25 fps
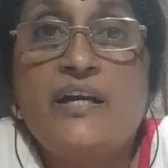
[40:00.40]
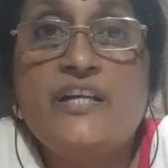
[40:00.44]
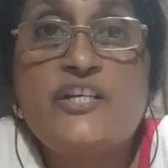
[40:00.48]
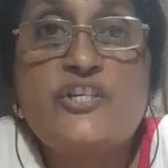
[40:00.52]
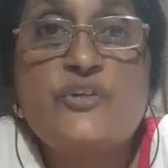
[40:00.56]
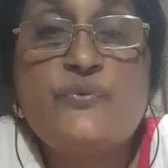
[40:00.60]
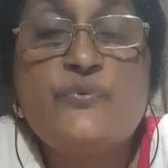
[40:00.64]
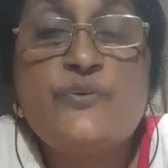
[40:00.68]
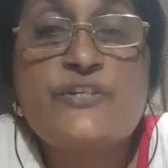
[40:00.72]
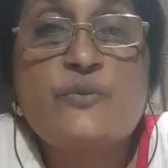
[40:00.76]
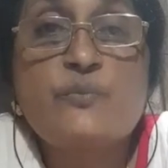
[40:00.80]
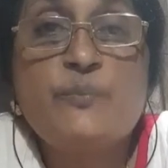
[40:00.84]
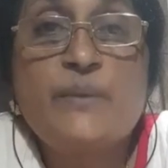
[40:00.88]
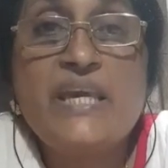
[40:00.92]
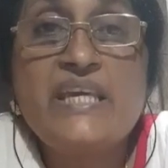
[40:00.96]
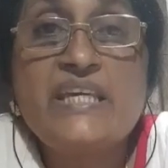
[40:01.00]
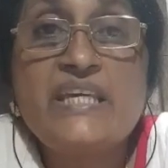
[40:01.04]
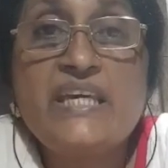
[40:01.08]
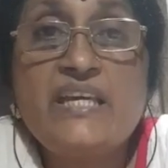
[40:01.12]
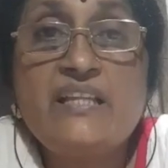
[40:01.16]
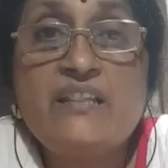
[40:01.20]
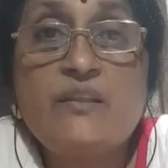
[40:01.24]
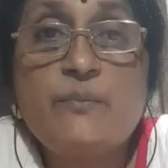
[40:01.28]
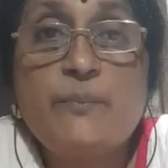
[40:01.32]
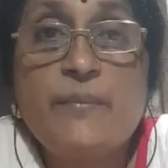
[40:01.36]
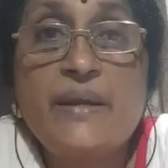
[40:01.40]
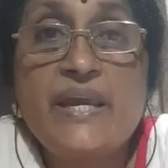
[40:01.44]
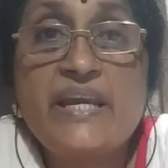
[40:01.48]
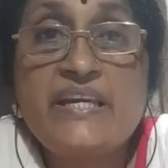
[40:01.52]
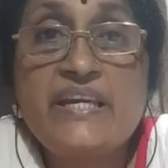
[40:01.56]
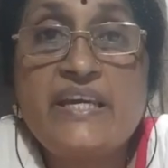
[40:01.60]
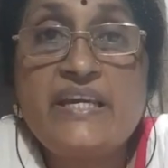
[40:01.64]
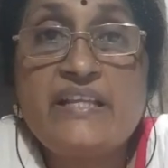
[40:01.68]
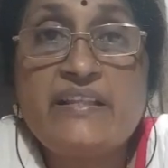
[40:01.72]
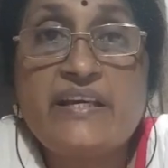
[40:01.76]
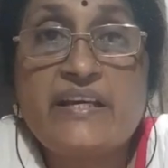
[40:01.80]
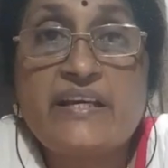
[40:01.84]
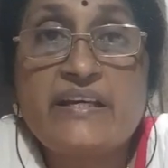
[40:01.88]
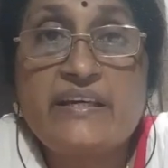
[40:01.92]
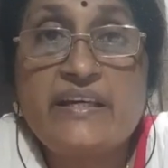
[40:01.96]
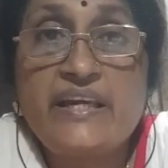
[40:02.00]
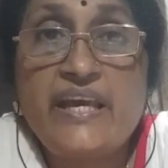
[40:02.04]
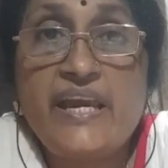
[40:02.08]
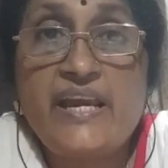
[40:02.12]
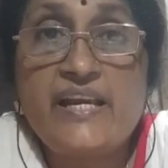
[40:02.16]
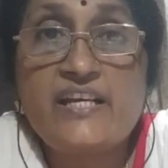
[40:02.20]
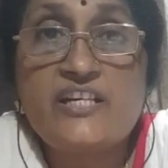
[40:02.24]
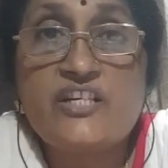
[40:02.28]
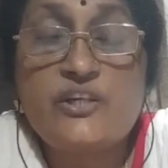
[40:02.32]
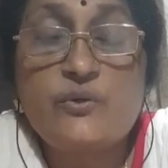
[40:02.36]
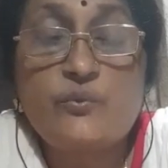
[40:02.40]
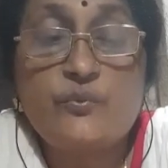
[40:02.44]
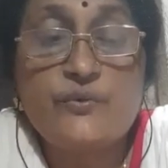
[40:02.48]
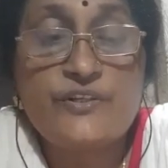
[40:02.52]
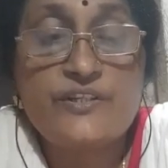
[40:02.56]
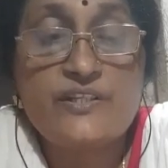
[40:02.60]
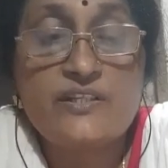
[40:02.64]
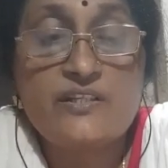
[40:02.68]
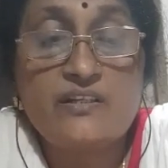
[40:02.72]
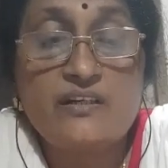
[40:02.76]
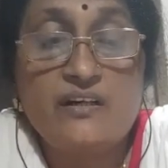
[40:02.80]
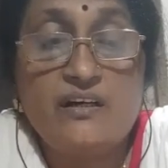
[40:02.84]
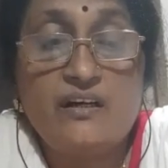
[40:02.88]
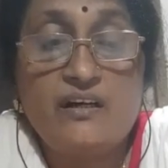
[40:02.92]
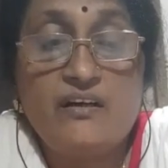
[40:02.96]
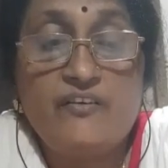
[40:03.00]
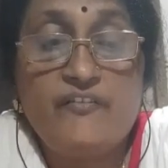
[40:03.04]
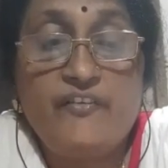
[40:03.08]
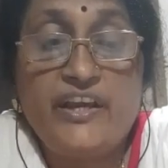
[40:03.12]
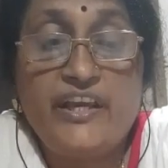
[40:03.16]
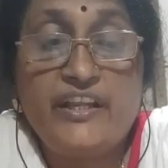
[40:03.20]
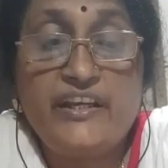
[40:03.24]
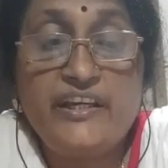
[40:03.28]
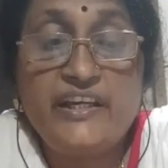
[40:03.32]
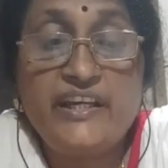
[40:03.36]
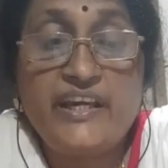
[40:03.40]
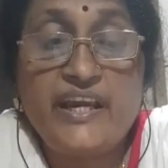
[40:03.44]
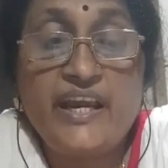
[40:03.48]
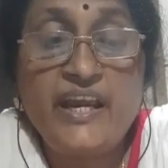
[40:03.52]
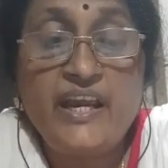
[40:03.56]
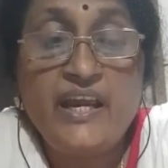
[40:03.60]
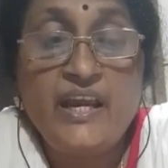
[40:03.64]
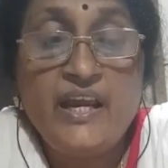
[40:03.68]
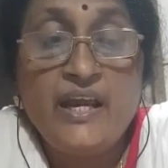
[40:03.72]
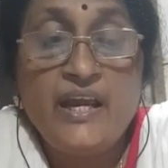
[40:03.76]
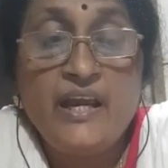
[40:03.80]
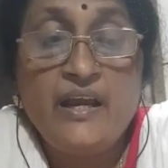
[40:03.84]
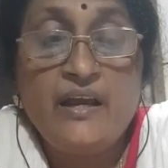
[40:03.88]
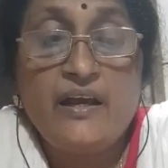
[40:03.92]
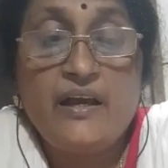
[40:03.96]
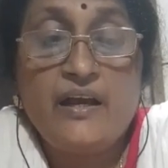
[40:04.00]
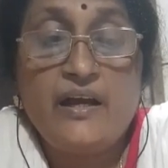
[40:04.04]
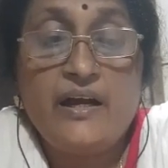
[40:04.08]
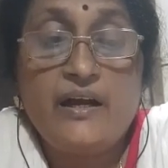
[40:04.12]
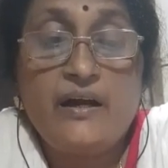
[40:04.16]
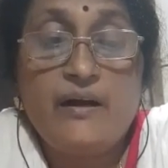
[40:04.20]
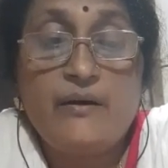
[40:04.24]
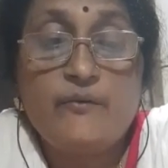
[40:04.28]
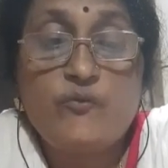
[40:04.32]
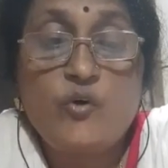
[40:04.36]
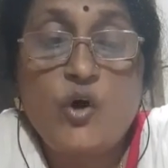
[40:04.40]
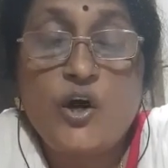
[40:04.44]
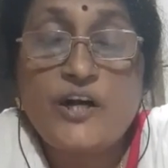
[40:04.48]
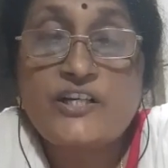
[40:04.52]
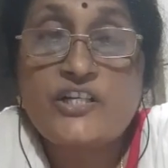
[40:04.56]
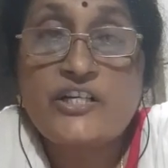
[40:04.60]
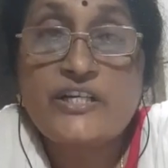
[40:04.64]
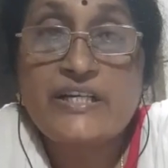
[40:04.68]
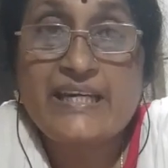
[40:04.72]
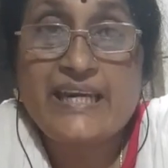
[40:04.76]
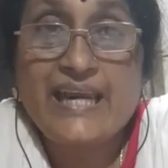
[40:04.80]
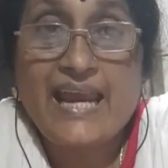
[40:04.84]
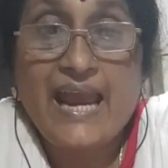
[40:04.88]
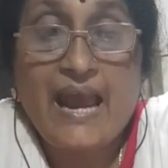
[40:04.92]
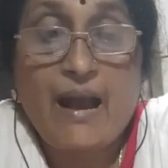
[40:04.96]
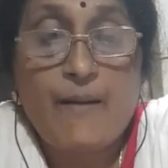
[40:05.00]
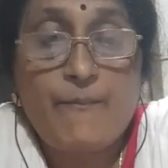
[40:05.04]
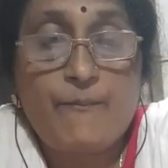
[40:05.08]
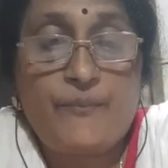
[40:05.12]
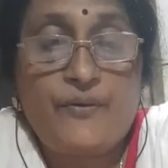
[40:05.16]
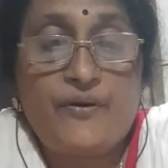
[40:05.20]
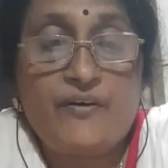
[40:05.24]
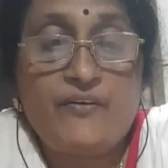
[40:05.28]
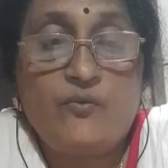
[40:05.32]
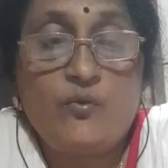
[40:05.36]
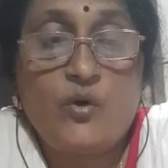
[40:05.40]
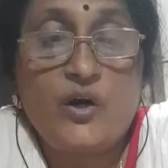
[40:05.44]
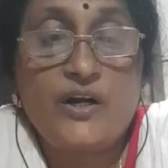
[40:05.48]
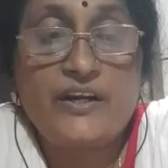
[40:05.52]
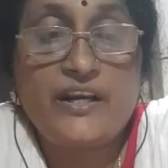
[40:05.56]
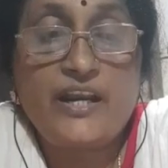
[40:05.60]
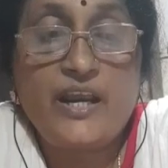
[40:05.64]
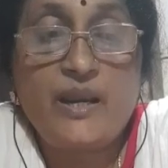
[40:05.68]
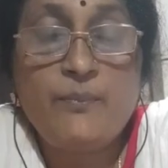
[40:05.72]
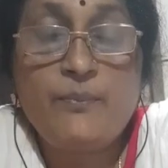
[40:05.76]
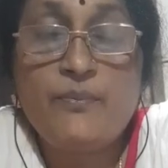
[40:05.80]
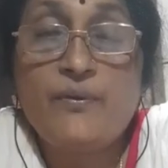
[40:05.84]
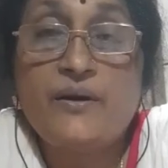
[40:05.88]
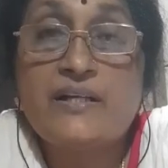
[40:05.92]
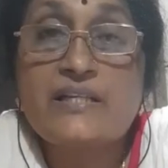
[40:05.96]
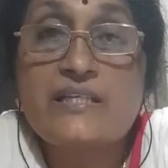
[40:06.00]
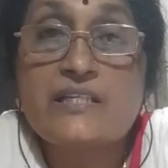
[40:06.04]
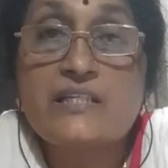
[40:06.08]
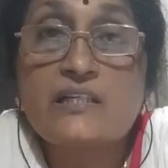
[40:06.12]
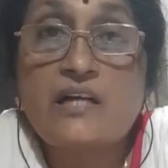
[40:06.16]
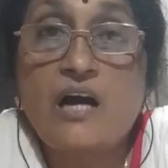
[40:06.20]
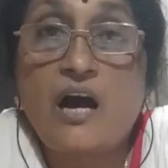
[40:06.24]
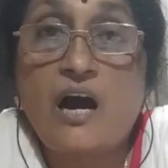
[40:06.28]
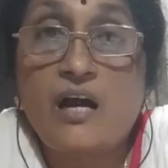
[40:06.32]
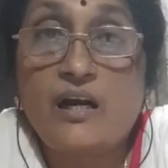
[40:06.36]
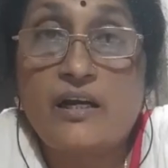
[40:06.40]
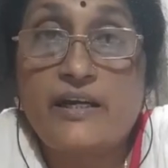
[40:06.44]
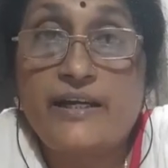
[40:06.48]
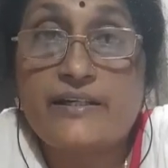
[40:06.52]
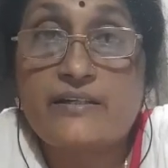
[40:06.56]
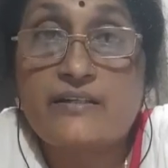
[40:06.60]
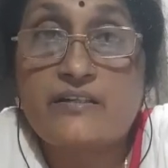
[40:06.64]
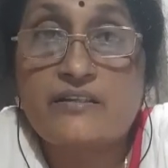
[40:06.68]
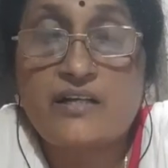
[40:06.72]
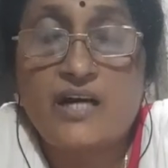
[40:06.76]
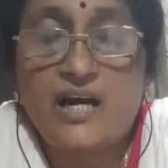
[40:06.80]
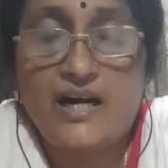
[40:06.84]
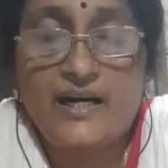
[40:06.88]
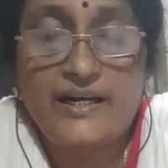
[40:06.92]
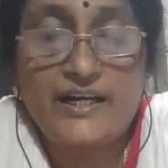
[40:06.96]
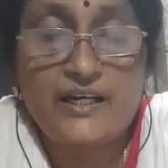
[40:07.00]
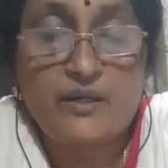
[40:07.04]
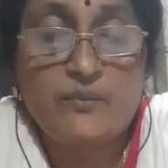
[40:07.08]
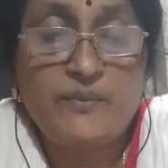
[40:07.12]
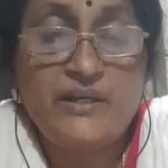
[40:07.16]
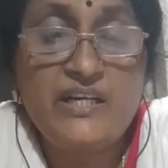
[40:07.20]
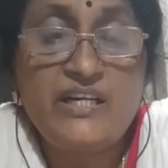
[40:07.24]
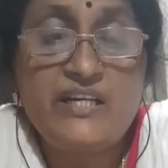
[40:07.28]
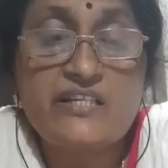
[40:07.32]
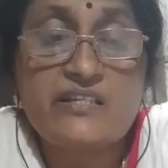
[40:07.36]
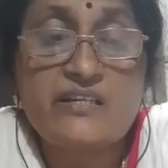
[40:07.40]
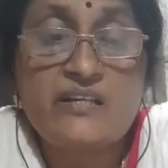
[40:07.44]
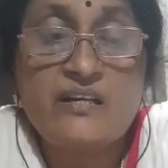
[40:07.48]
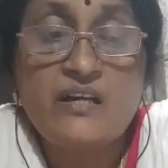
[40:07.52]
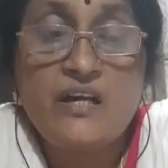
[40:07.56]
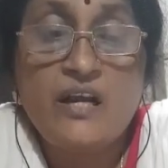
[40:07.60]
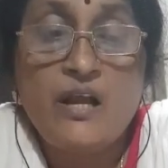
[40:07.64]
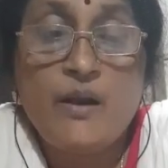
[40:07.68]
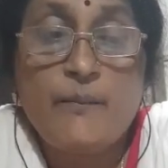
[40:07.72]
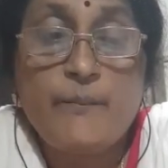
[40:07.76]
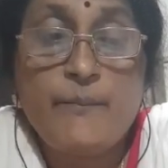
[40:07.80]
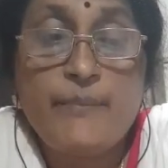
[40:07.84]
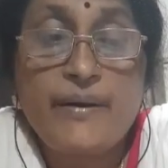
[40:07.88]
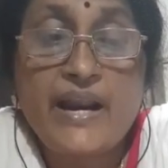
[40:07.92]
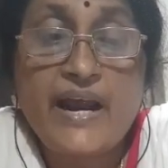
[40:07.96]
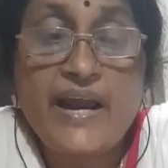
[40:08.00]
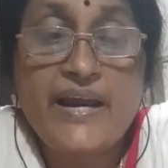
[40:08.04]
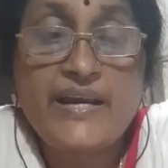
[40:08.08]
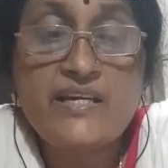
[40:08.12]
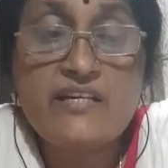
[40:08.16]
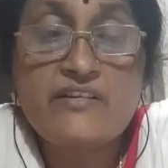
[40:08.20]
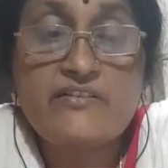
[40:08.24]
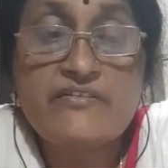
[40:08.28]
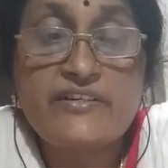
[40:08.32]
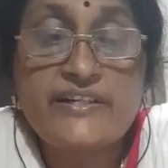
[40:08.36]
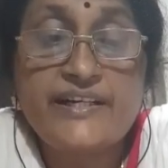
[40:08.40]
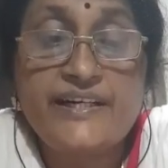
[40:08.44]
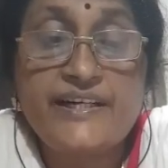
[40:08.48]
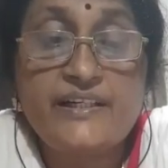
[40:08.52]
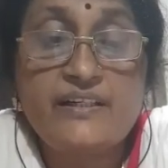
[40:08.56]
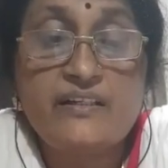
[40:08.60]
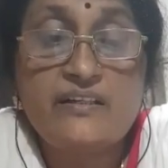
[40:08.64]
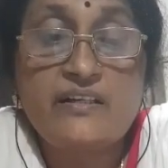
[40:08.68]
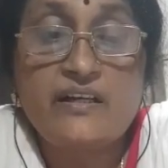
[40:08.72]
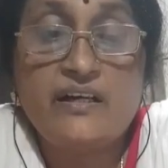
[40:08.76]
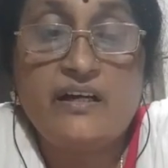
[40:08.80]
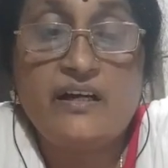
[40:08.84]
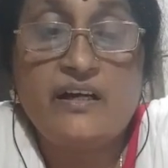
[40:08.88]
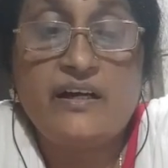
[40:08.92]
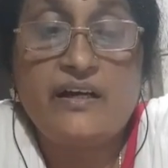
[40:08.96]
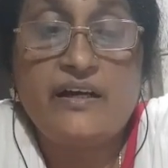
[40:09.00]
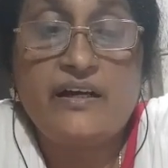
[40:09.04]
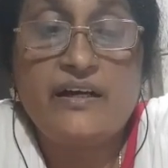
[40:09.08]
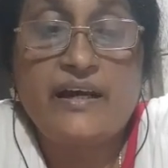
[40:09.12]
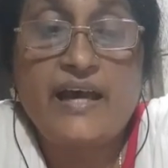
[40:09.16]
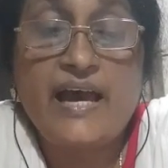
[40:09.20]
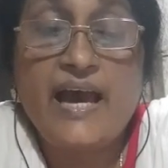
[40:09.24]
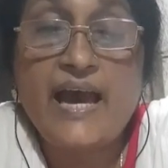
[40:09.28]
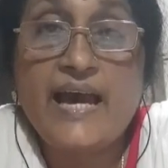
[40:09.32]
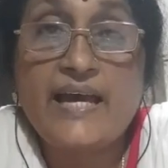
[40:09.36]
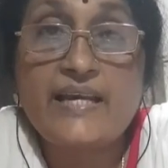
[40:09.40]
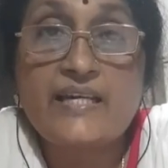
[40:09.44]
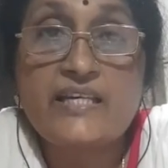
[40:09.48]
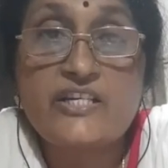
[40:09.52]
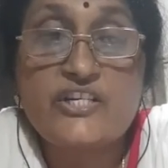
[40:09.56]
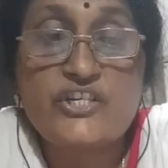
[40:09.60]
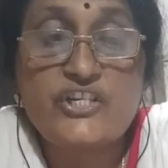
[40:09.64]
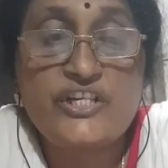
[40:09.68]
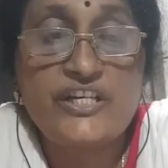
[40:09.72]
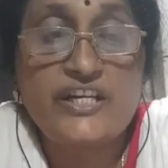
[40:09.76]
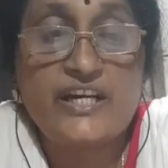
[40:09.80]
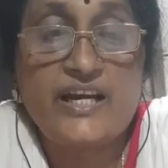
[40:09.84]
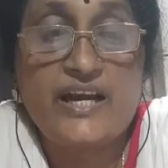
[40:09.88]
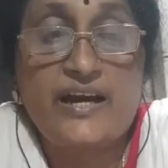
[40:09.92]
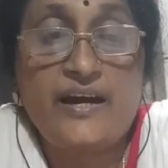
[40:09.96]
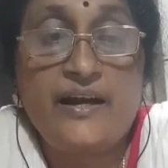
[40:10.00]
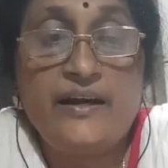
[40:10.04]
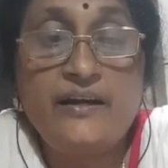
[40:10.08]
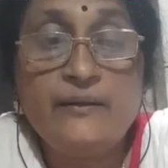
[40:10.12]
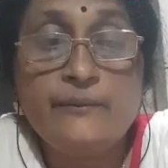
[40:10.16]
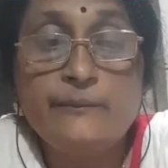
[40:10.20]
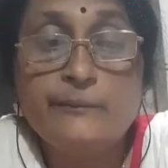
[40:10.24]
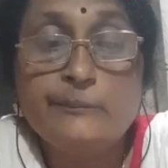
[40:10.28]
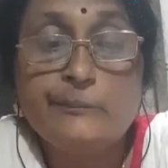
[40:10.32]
she was baking the cake, she was wearing a what cap? What type? Scarlet. Scarlet means bright red hat she had,